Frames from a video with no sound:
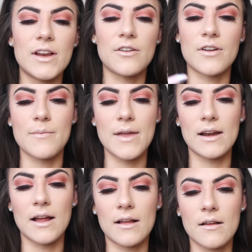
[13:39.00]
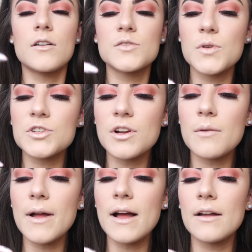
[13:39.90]
really creamy. Like, I'll swatch it
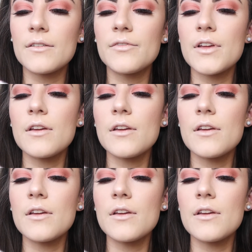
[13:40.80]
on my hand for